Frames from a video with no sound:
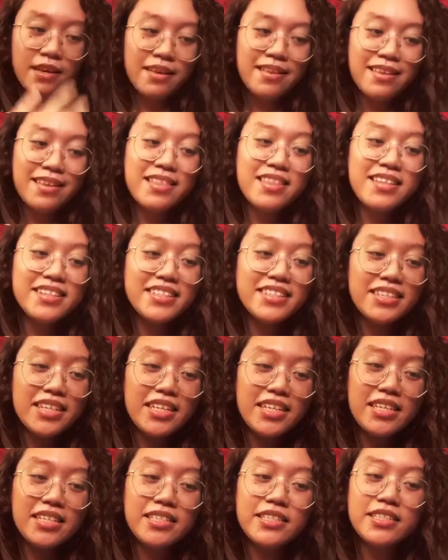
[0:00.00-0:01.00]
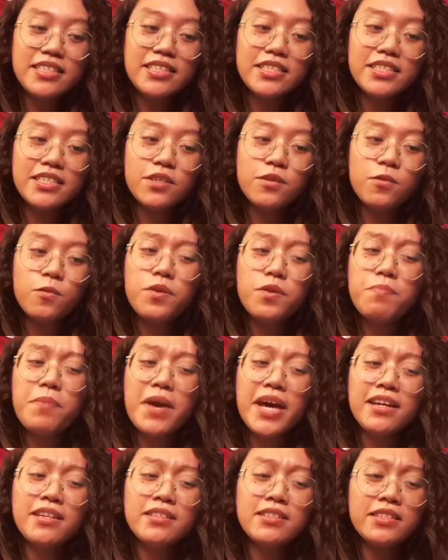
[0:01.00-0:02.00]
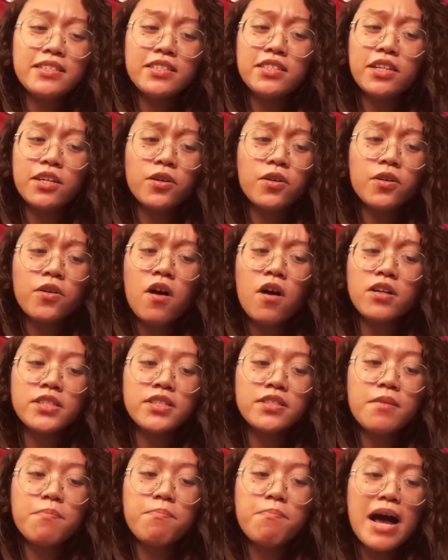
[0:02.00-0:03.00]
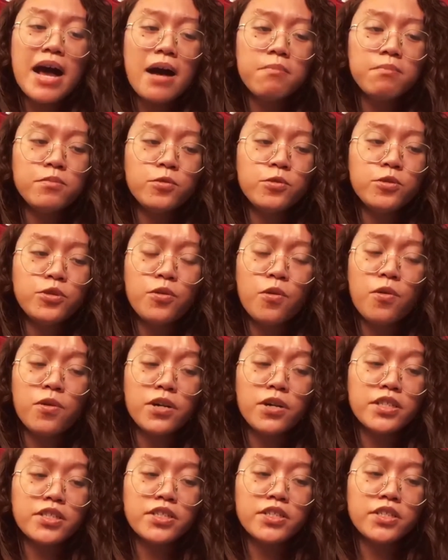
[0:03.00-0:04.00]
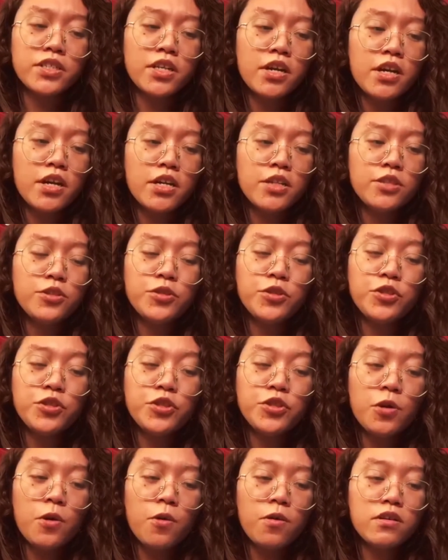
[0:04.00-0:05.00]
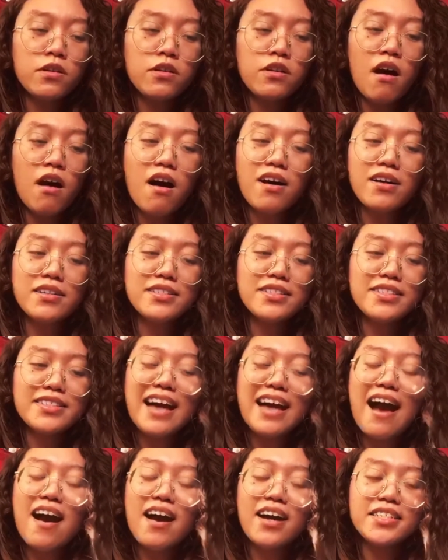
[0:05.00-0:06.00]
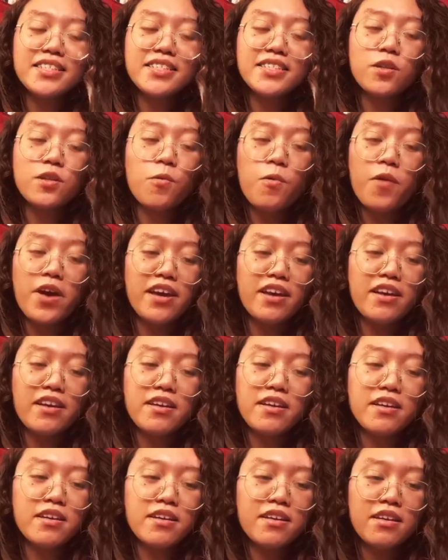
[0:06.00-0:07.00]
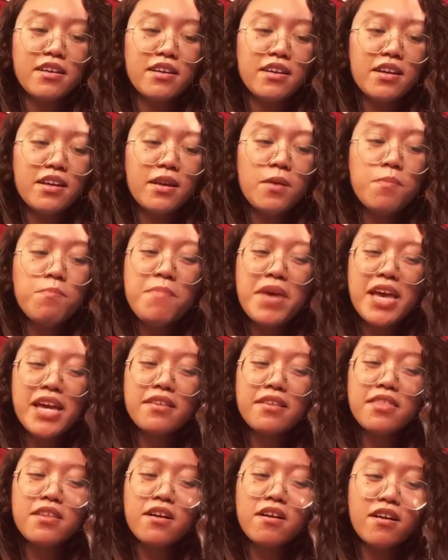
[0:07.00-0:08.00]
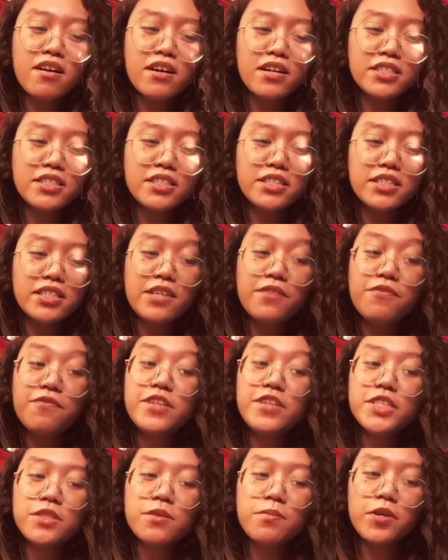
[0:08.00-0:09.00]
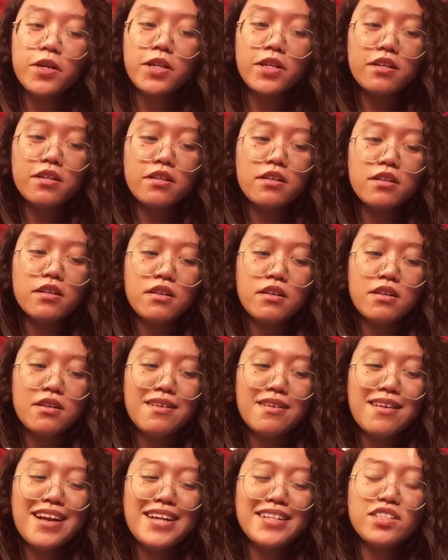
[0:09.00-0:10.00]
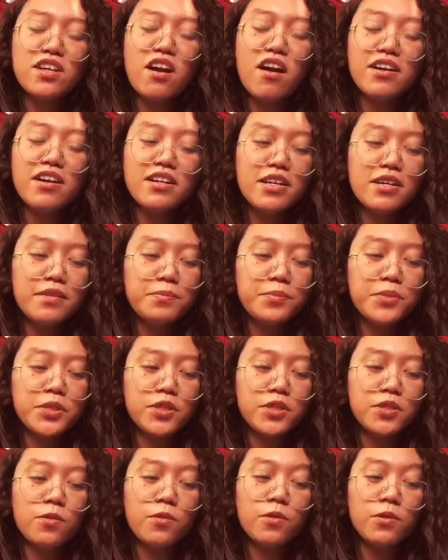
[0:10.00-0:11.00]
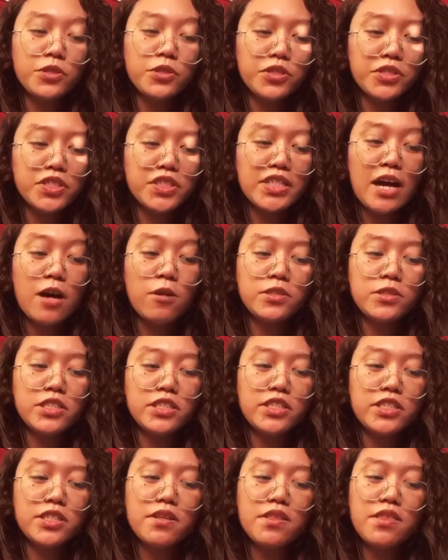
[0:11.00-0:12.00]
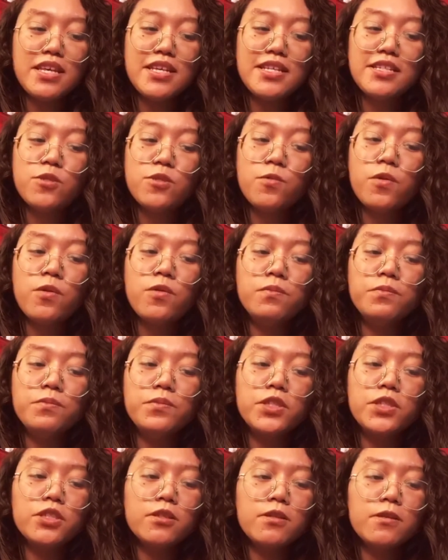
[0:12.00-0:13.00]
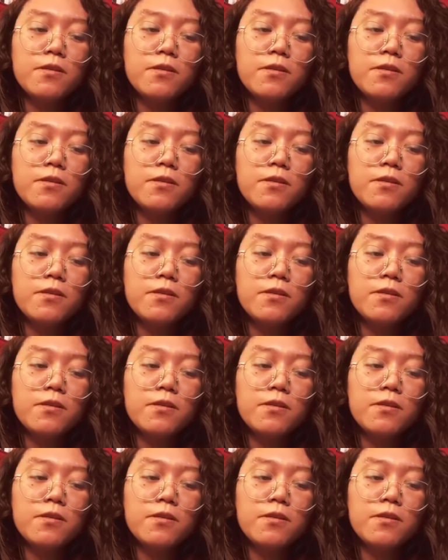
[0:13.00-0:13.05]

This heat we painted across the bamboo doors to stroke God's eyes away, make the hut invisible as our lips ultrasounded these wombs,